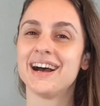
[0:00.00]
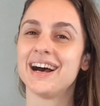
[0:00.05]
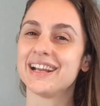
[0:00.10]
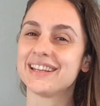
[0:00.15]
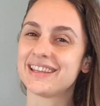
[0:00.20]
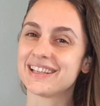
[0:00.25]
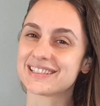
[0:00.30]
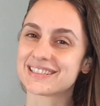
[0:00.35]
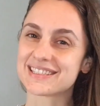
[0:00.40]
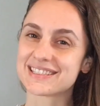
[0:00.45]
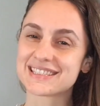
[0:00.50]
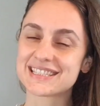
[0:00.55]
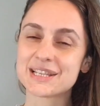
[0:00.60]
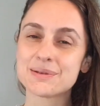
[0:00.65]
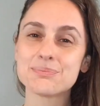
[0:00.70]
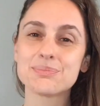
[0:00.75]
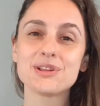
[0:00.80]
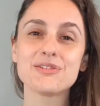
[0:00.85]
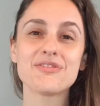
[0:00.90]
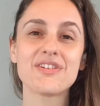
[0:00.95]
I'd like to
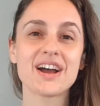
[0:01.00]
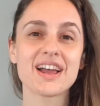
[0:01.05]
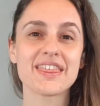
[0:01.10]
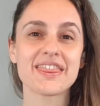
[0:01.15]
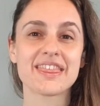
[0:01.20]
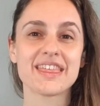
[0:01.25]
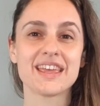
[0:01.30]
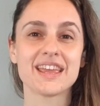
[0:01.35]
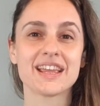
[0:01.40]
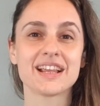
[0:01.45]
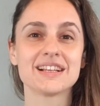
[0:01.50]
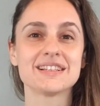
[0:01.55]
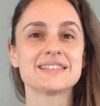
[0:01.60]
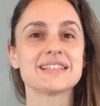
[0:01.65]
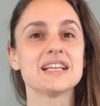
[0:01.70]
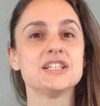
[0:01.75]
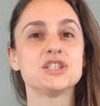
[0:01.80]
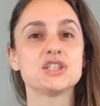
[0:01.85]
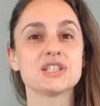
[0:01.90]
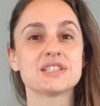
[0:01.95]
simplify things
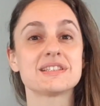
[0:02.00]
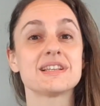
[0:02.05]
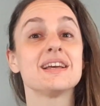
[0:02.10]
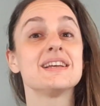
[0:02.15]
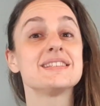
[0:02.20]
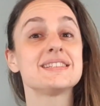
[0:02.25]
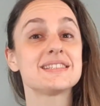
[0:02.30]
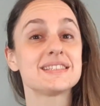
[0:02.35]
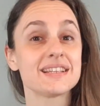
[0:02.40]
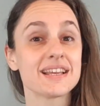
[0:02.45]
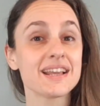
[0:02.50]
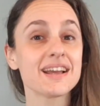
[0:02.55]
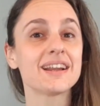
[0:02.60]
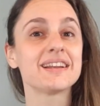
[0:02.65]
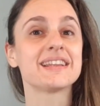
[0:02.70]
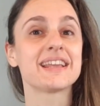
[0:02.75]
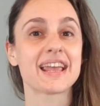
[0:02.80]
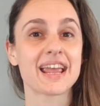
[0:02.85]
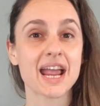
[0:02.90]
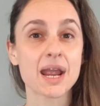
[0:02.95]
and just stay
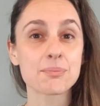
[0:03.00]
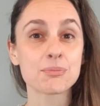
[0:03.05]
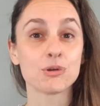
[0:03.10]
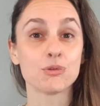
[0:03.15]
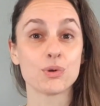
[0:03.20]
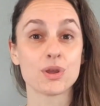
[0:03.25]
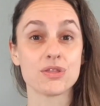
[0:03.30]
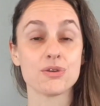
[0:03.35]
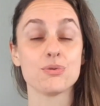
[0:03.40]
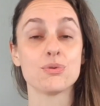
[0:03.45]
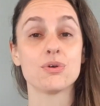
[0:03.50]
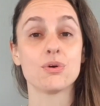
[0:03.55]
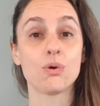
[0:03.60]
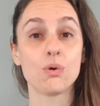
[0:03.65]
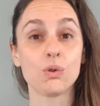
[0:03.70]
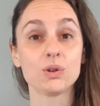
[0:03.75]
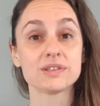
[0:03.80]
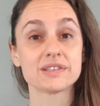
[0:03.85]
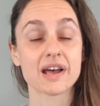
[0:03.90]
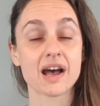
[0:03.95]
on camera with you the
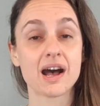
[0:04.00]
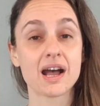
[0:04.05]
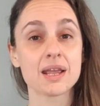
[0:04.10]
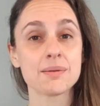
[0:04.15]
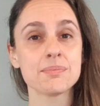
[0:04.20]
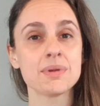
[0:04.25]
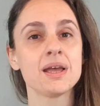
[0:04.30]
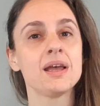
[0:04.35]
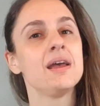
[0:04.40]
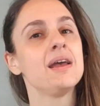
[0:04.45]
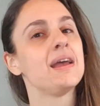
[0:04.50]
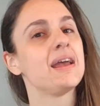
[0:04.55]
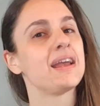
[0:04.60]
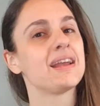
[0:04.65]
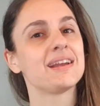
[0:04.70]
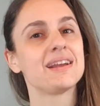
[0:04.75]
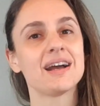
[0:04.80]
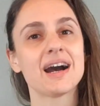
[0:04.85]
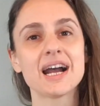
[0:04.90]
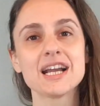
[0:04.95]
whole time
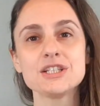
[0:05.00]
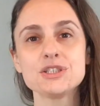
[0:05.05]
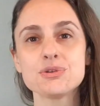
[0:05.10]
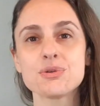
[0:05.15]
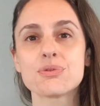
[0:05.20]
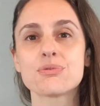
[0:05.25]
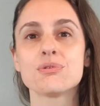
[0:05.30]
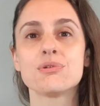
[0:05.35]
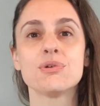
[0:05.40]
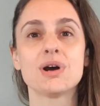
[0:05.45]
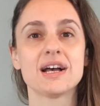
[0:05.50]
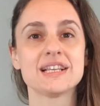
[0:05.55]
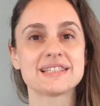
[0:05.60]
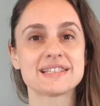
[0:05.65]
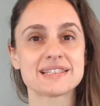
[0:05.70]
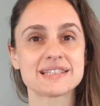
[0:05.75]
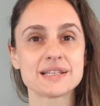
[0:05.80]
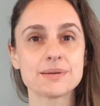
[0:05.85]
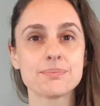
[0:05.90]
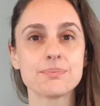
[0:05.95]
and guide you through a
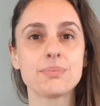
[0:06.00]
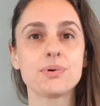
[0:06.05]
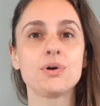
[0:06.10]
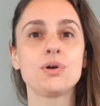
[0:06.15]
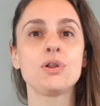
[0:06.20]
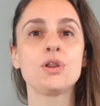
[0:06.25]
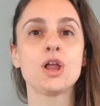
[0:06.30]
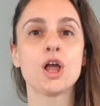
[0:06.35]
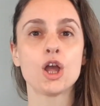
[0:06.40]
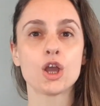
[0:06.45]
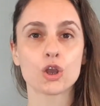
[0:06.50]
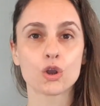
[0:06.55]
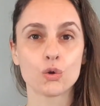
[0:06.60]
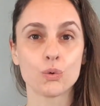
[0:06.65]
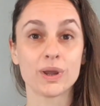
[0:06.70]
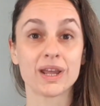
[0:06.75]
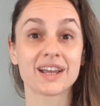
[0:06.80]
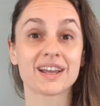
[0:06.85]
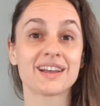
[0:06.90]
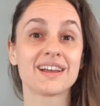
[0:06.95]
simple,
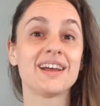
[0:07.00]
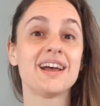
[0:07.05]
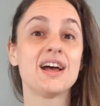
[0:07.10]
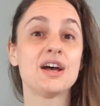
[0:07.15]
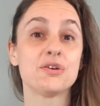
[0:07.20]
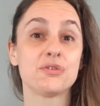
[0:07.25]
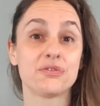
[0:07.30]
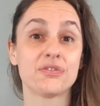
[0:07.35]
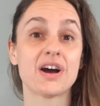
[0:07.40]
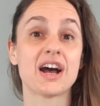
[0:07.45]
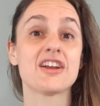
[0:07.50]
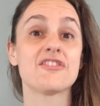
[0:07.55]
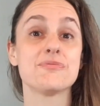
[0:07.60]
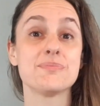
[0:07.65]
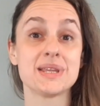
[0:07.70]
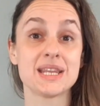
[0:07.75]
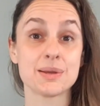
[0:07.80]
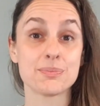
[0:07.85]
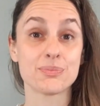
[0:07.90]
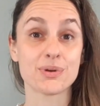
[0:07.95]
quick, five
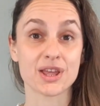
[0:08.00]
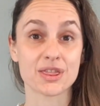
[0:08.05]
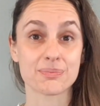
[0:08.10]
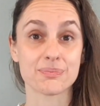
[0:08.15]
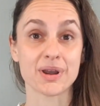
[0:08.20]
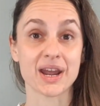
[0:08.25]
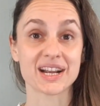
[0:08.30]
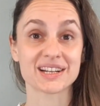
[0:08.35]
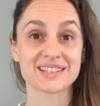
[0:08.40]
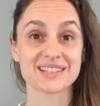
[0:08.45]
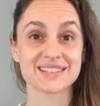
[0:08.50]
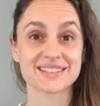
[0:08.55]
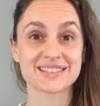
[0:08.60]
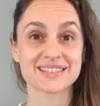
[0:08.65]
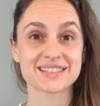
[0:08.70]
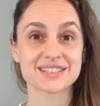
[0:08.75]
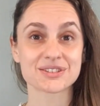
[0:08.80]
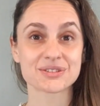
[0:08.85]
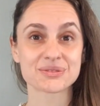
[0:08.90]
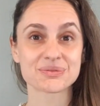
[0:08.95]
minute breath
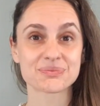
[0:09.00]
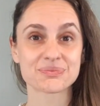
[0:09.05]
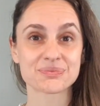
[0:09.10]
practice.